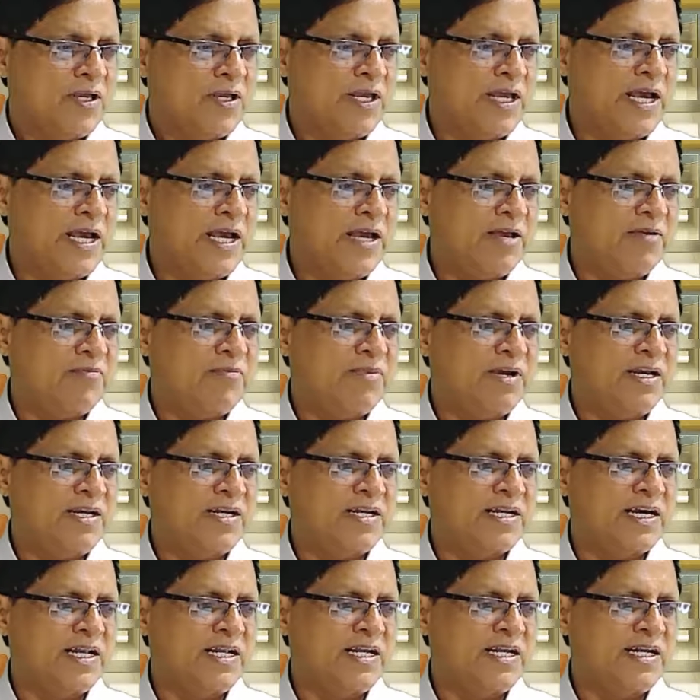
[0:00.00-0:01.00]
A.
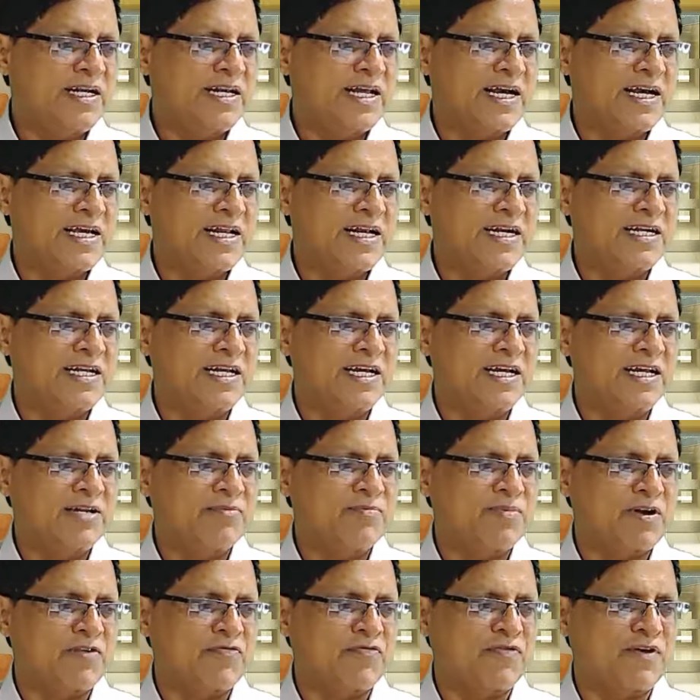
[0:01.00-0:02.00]
Maintain integrity in
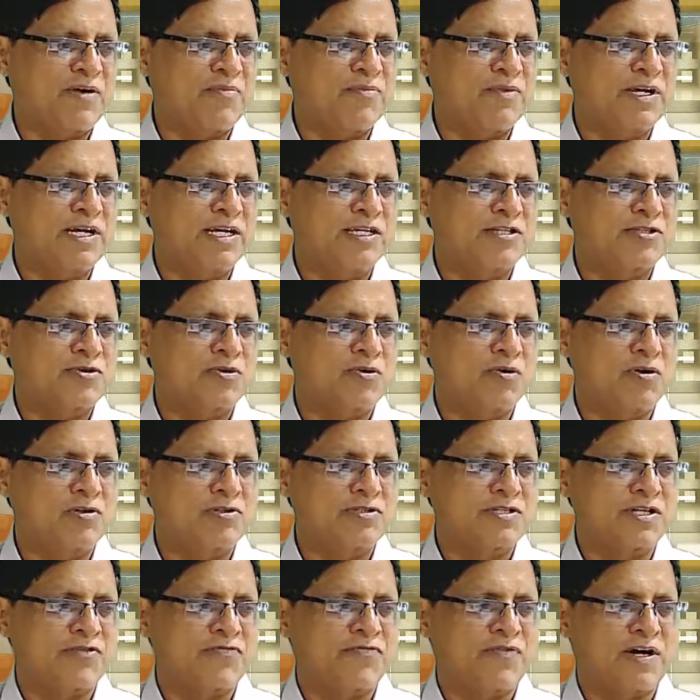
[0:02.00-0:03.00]
performing its
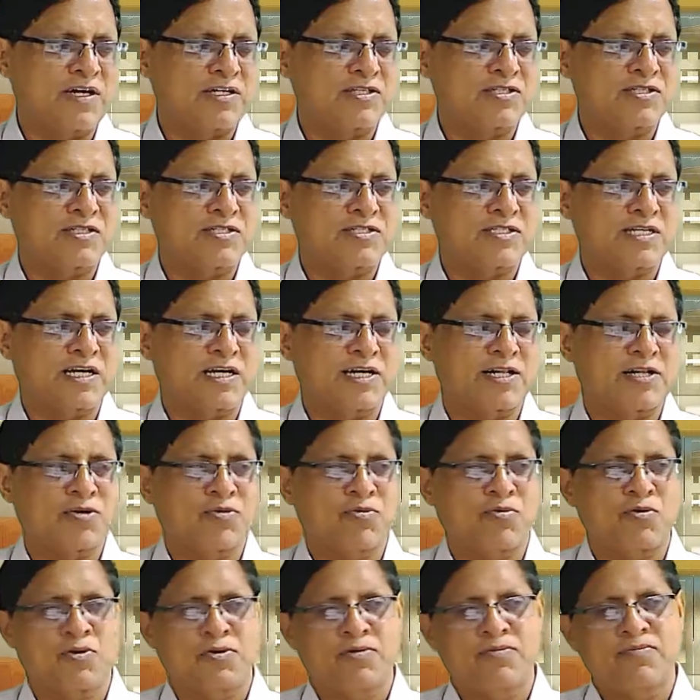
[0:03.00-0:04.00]
roles and functions under the
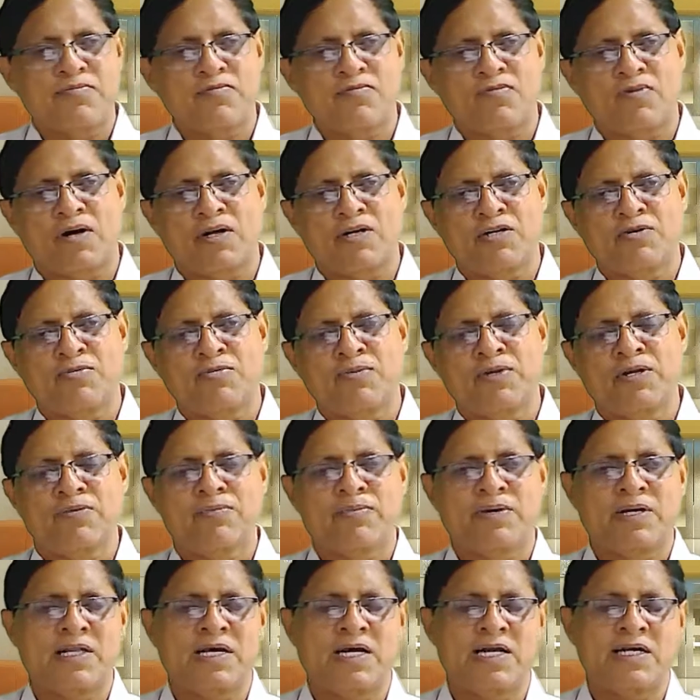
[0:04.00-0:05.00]
code. What do you mean
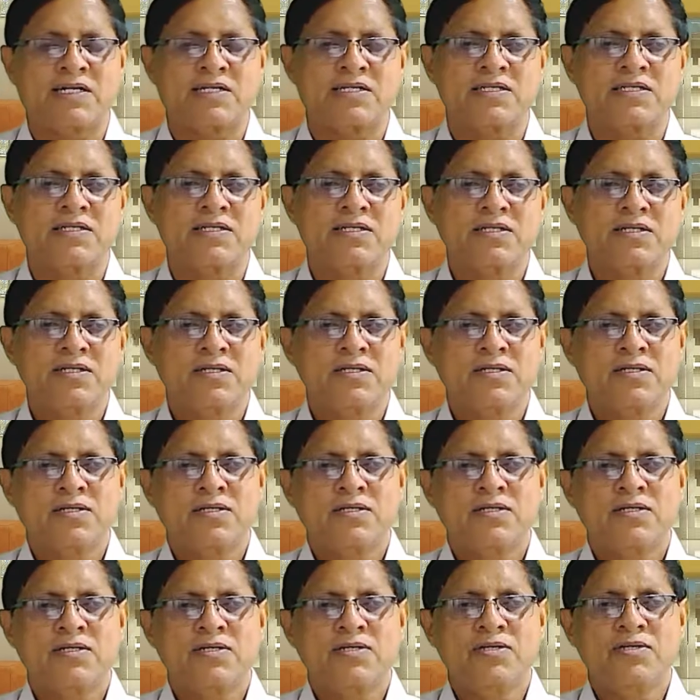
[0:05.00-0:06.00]
by that?
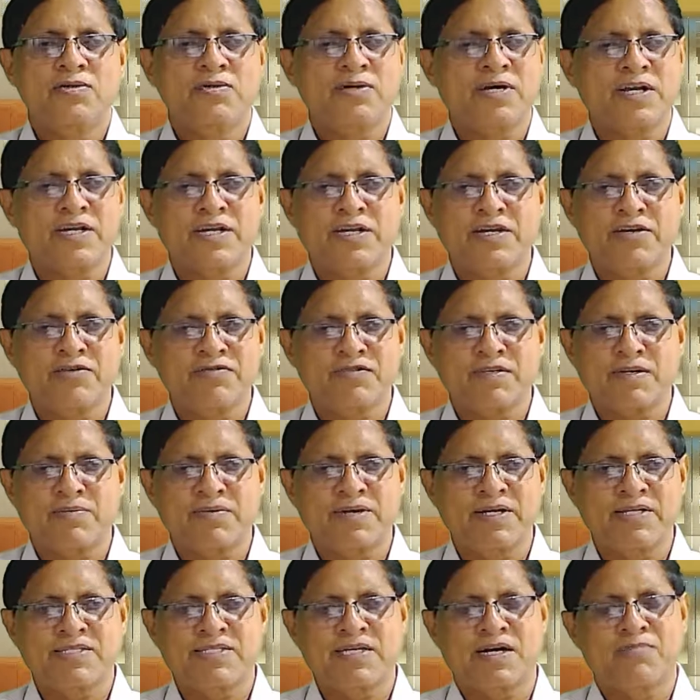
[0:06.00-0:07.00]
You can give some
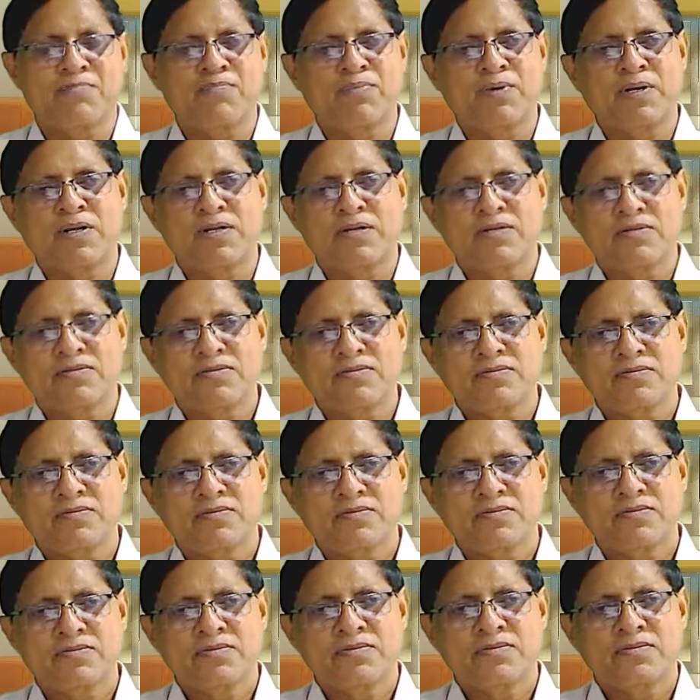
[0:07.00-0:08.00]
example.
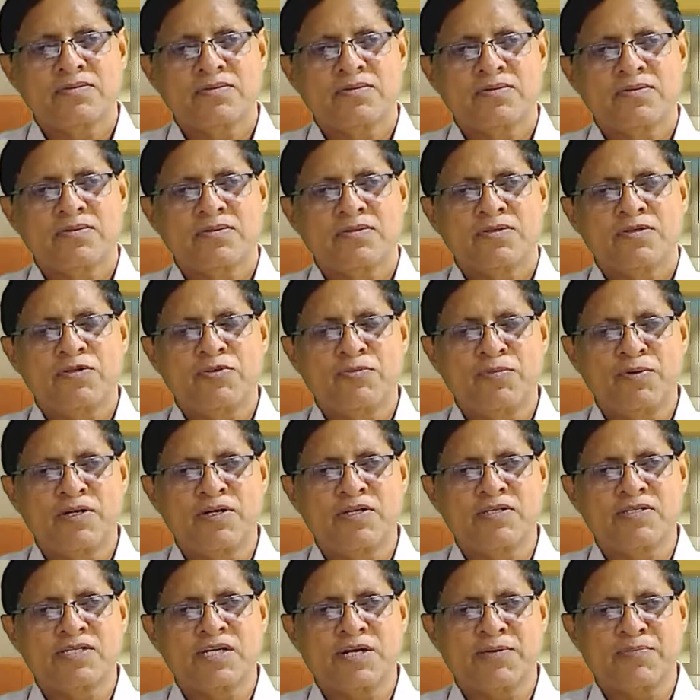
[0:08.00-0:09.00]
You mean
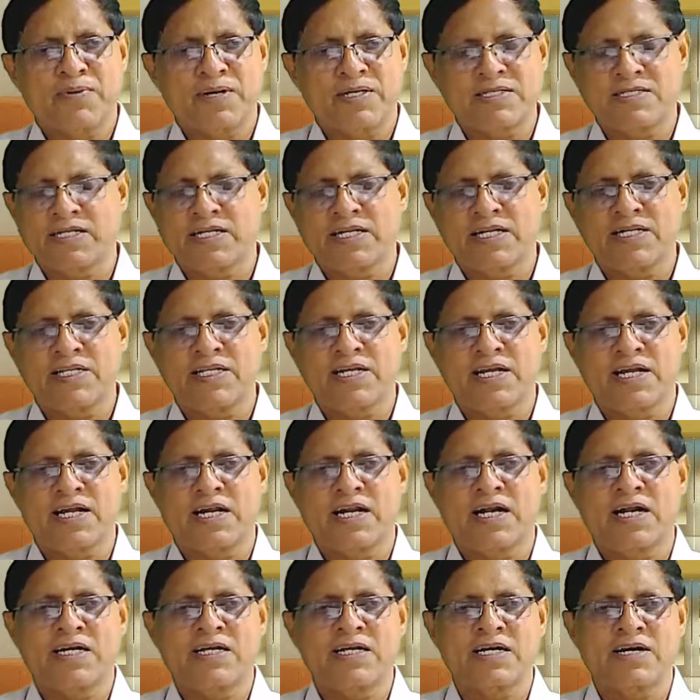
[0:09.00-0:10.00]
to say presently they are
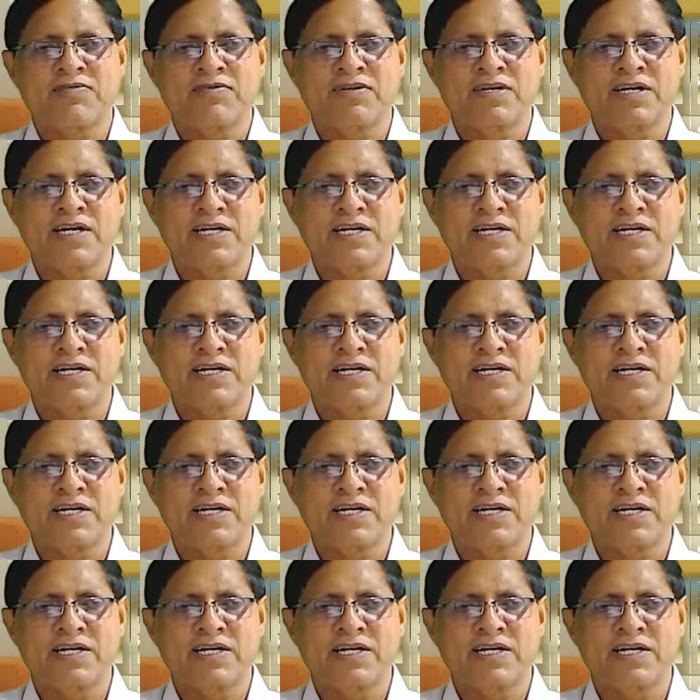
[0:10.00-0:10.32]
not having